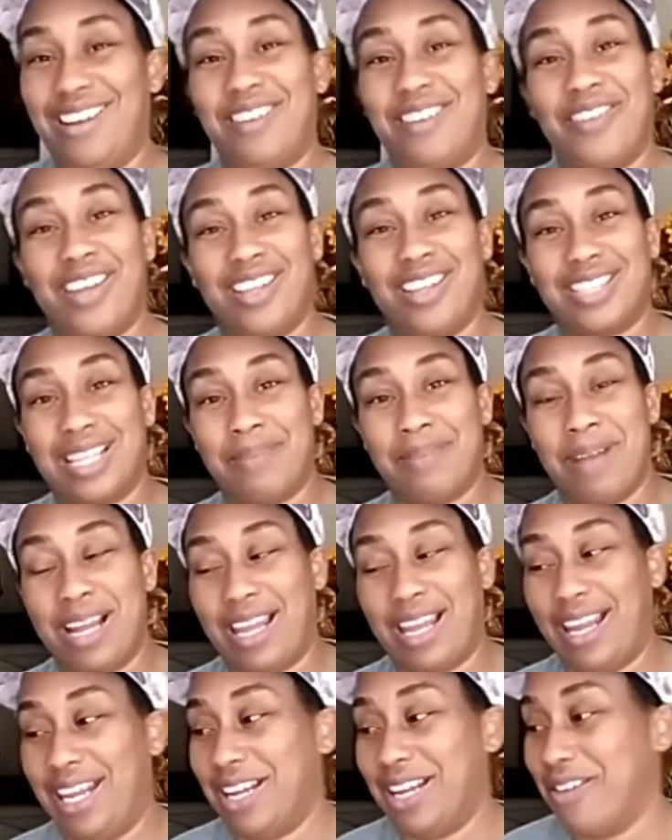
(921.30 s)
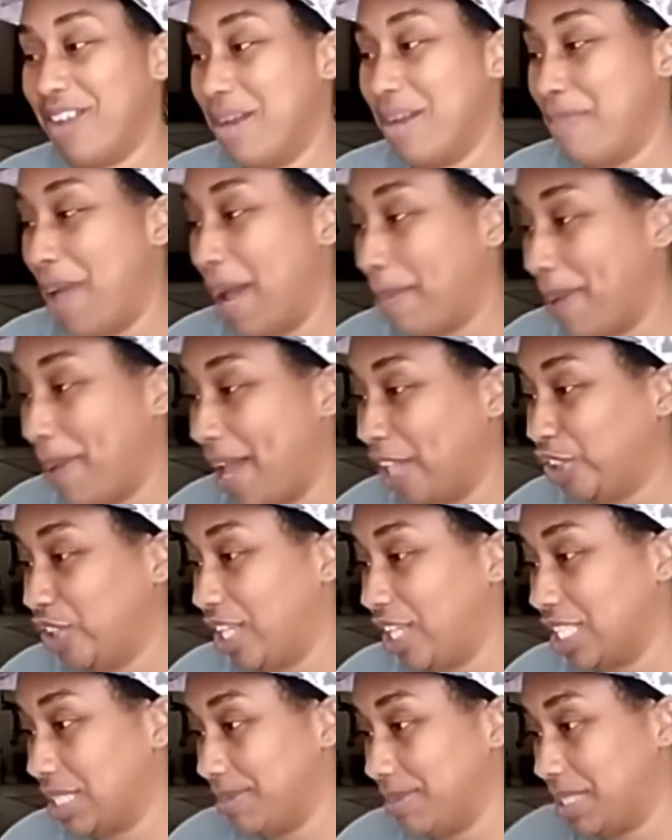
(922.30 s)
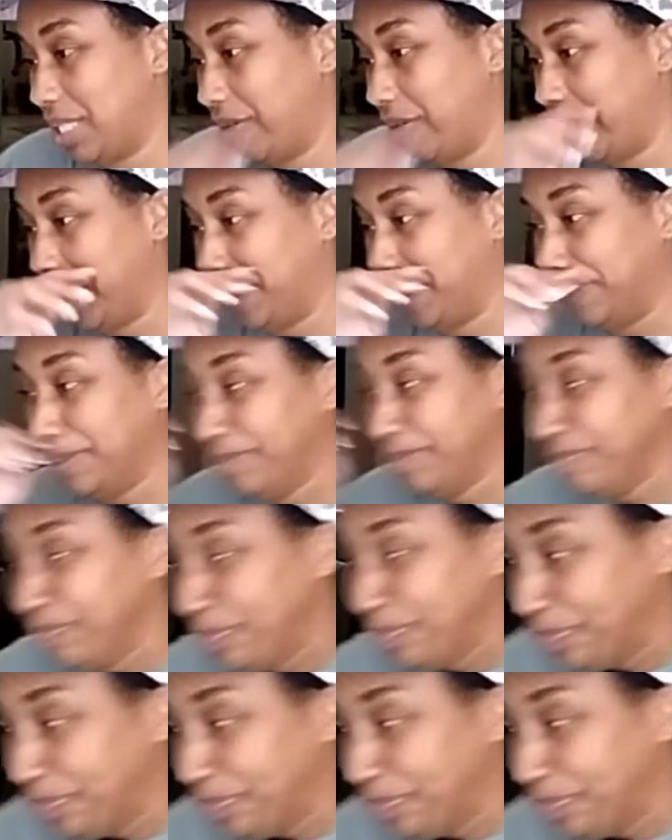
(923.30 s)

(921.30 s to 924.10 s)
you will be talking about can you go in the back pantry get some cereal.